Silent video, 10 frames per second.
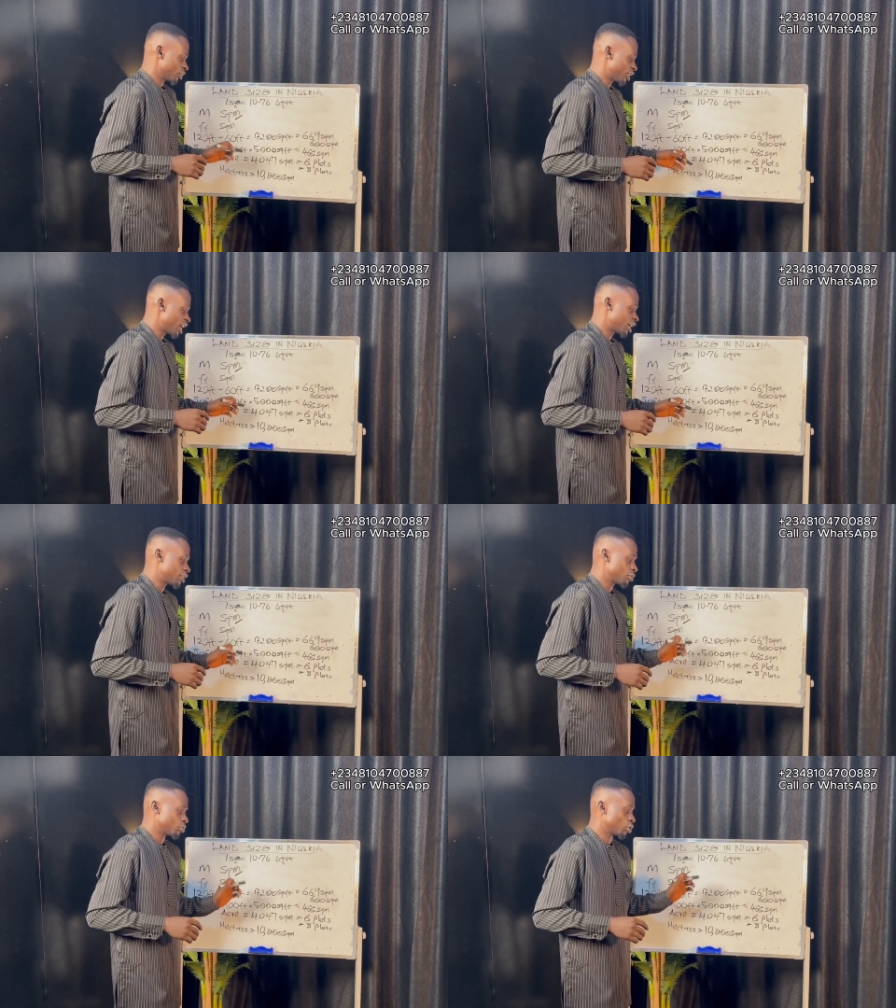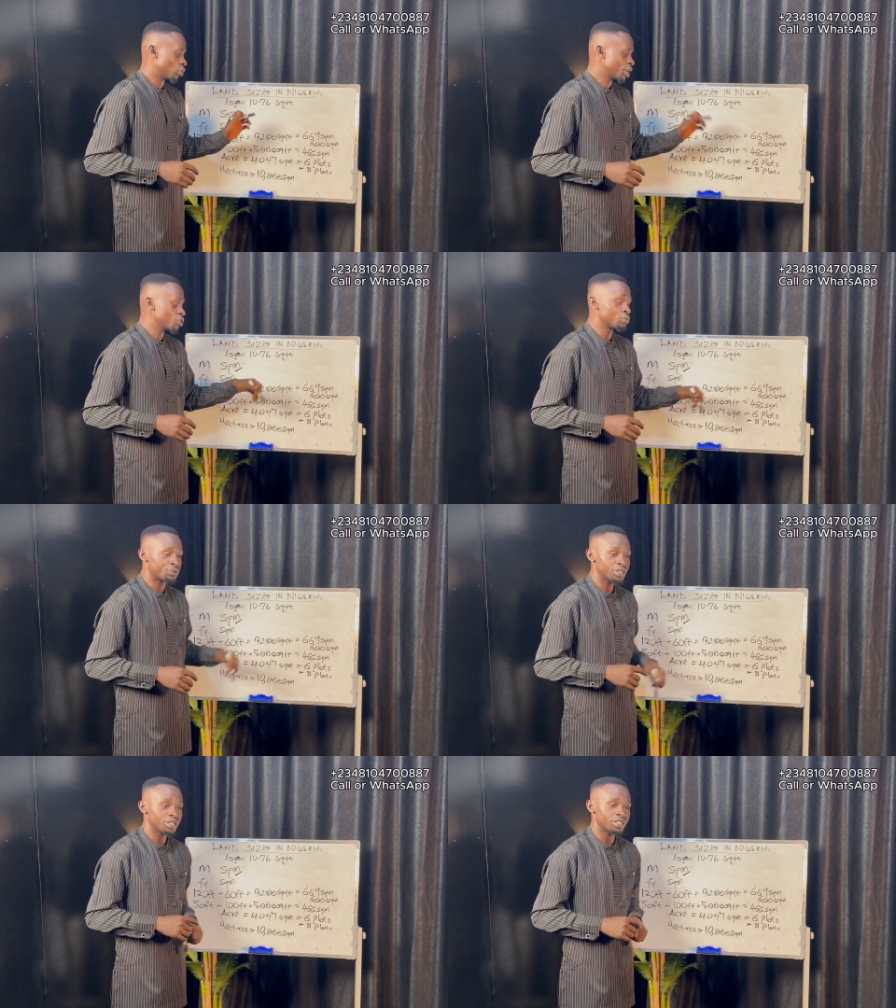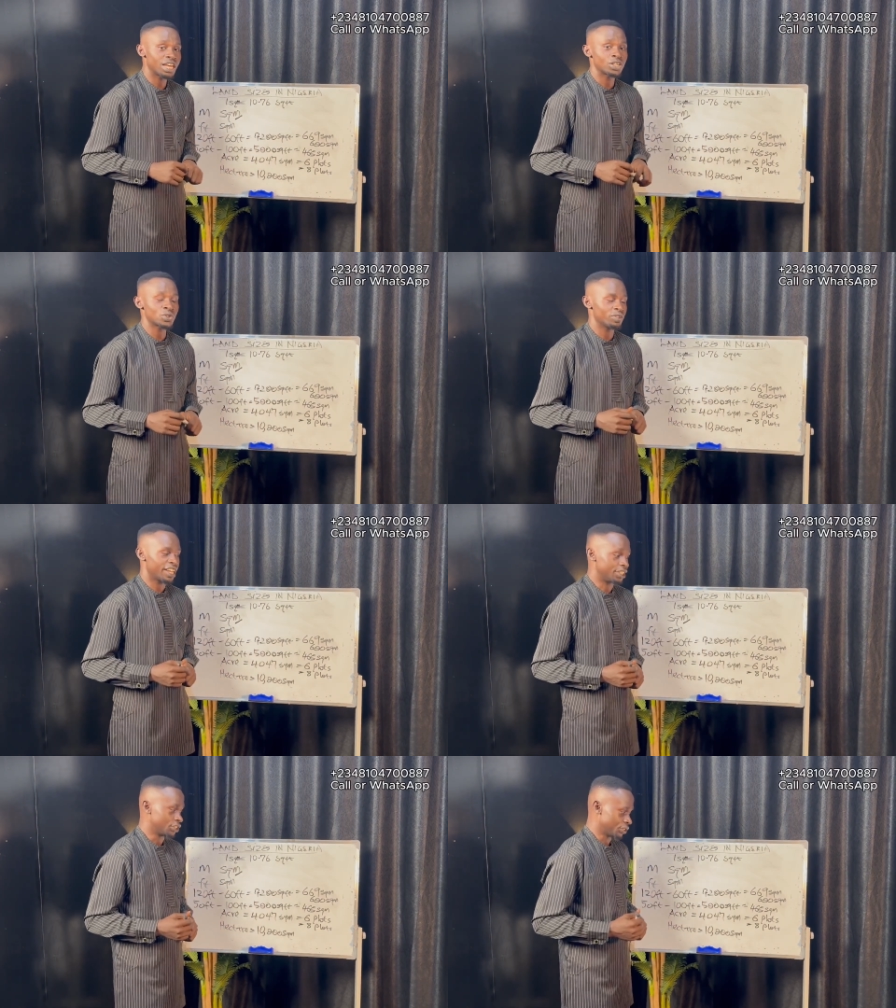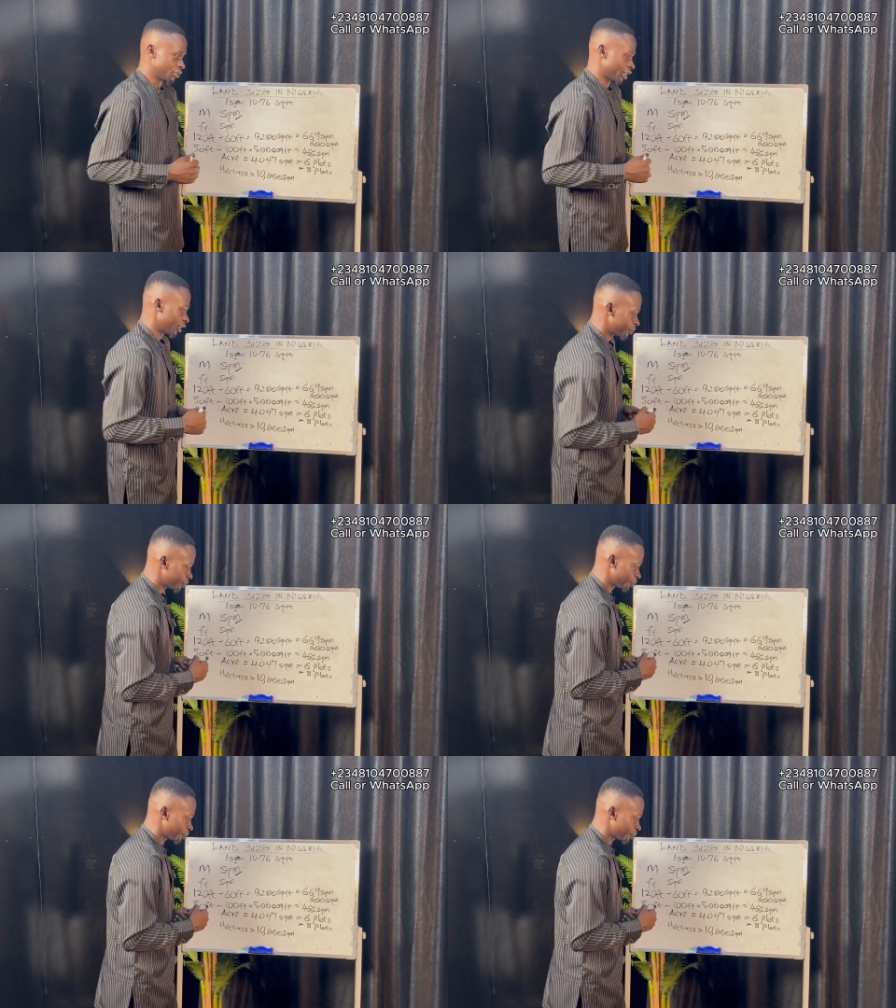Then, but when you bring it down to Nigeria,